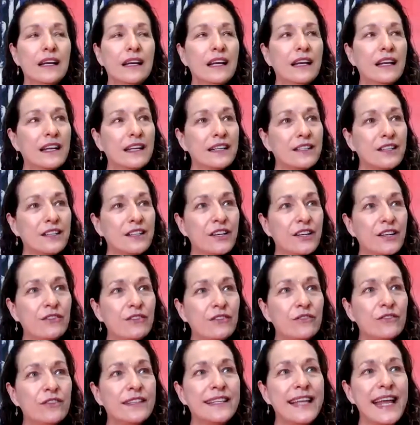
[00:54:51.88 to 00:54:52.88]
to
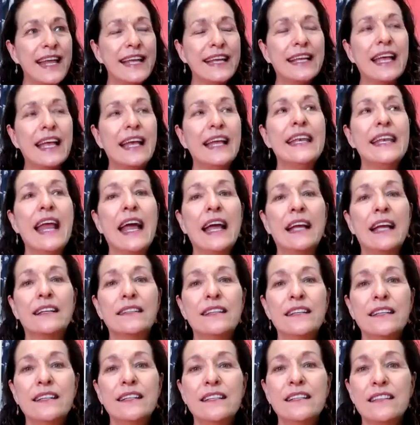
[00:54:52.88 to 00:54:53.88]
stay
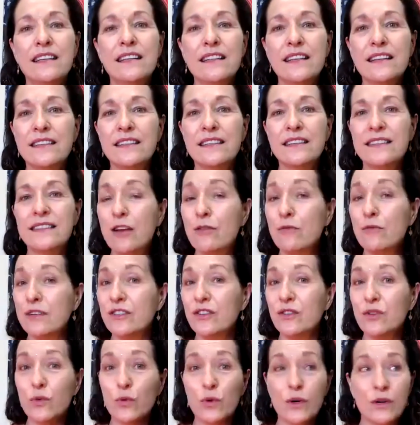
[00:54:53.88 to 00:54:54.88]
connected to the sacred
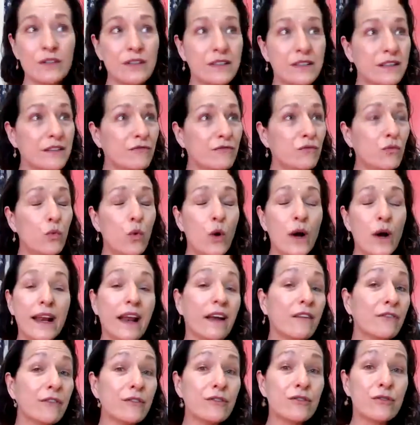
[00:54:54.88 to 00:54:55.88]
source of
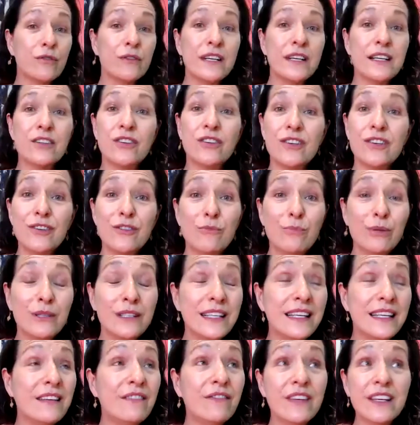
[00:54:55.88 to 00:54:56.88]
whatever tradition you
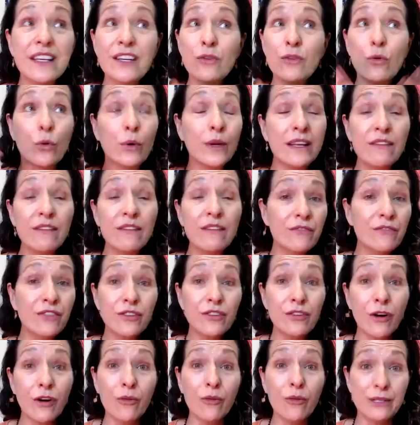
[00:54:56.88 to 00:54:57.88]
believe in, or even if you
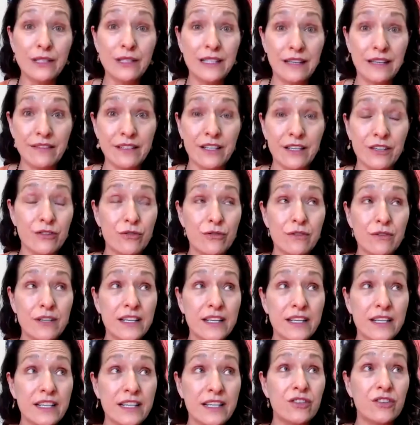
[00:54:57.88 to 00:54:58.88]
don't believe in a
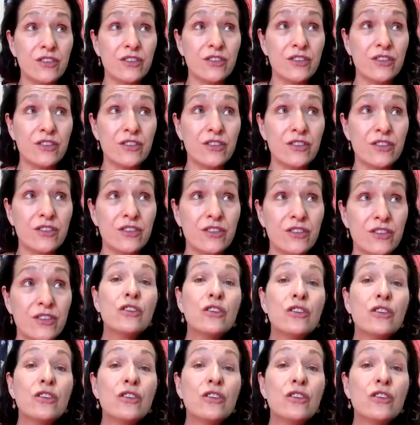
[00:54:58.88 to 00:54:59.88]
tradition, you
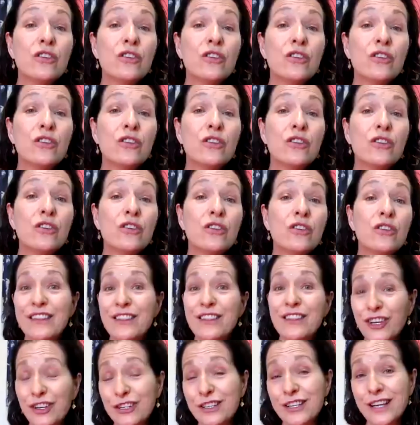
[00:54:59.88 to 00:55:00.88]
still believe in the
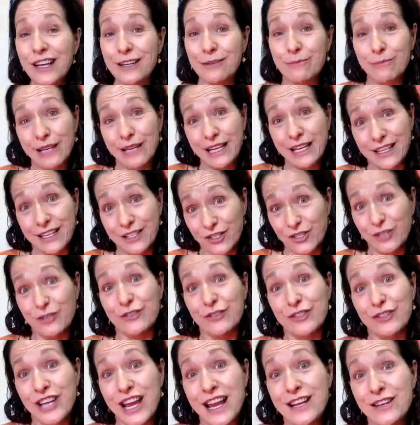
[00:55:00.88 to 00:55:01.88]
good because you're
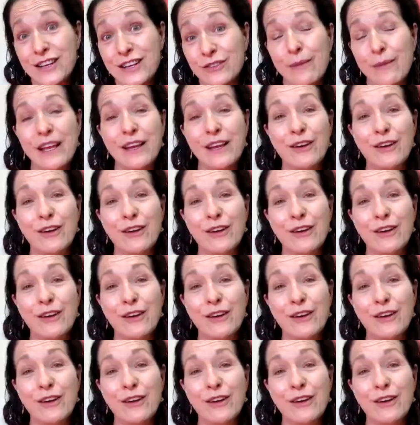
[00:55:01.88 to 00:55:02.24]
a change maker.